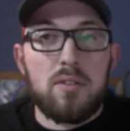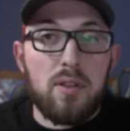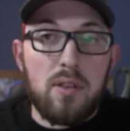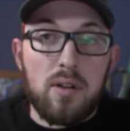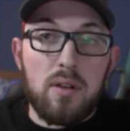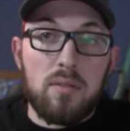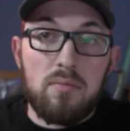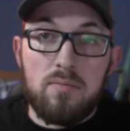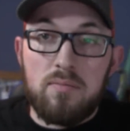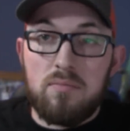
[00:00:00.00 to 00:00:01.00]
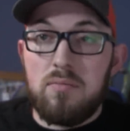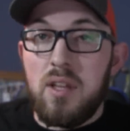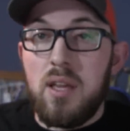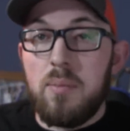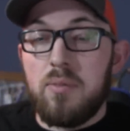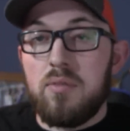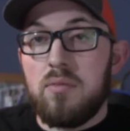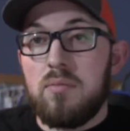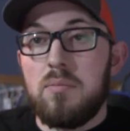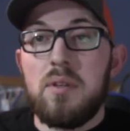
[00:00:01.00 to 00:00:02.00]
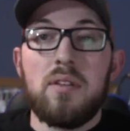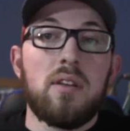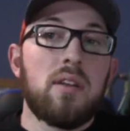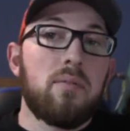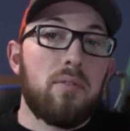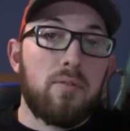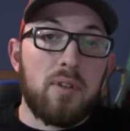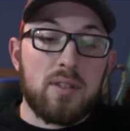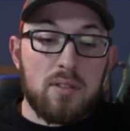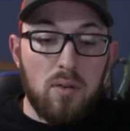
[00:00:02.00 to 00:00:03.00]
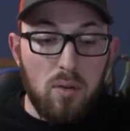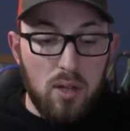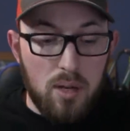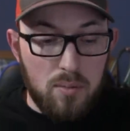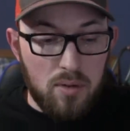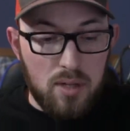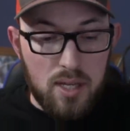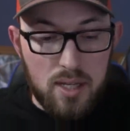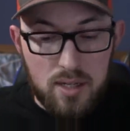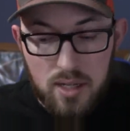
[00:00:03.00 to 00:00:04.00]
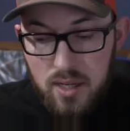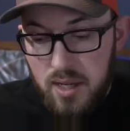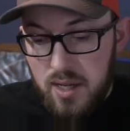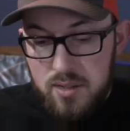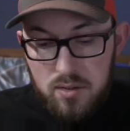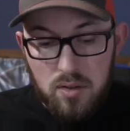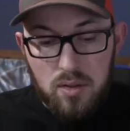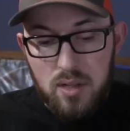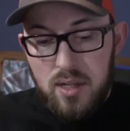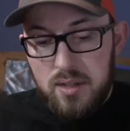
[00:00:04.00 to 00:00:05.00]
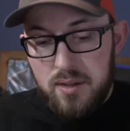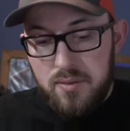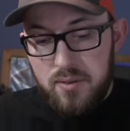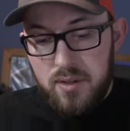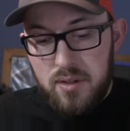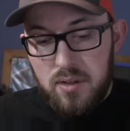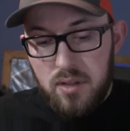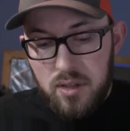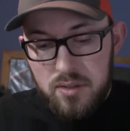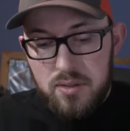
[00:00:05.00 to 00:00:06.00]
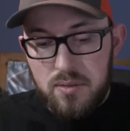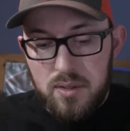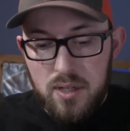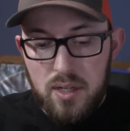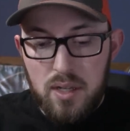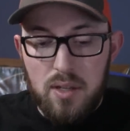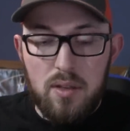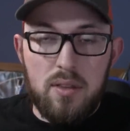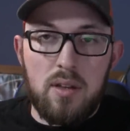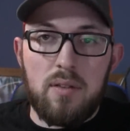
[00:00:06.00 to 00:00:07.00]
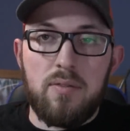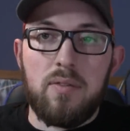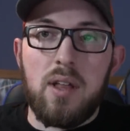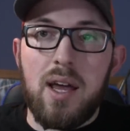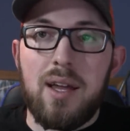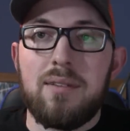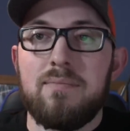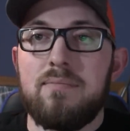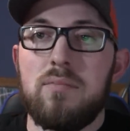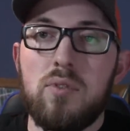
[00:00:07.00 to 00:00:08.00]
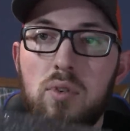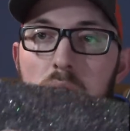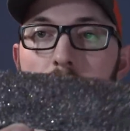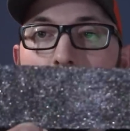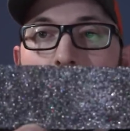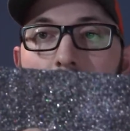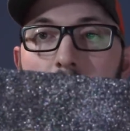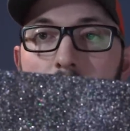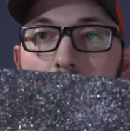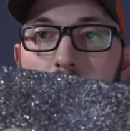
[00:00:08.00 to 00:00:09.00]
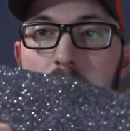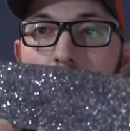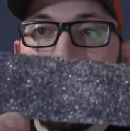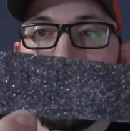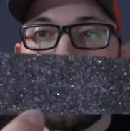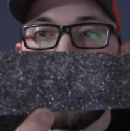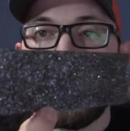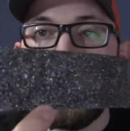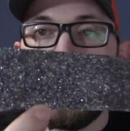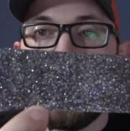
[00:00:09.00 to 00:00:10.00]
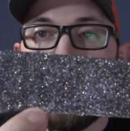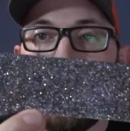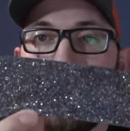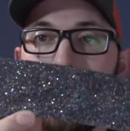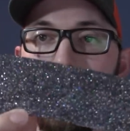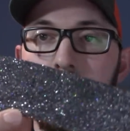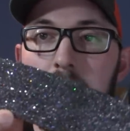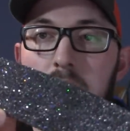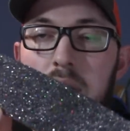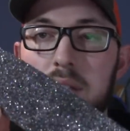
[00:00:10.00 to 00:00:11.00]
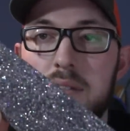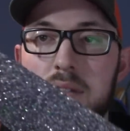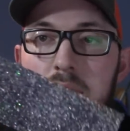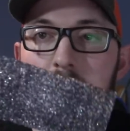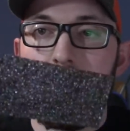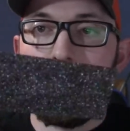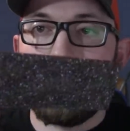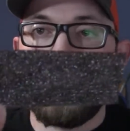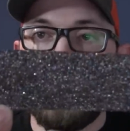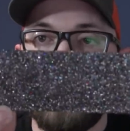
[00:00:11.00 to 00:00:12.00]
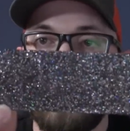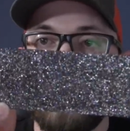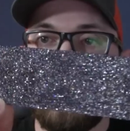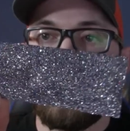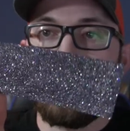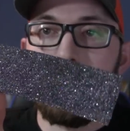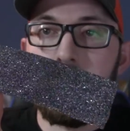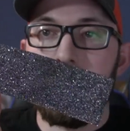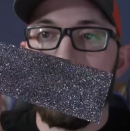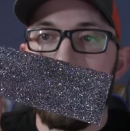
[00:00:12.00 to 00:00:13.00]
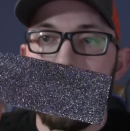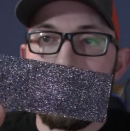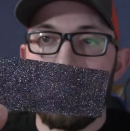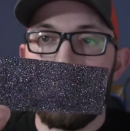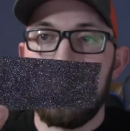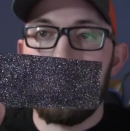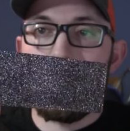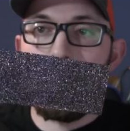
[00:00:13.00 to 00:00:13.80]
to their tapes, meaning it reflects a whole lot more light, has a whole lot different look to it than a flat normal tape. So you guys can see here, that stuff is super reflective,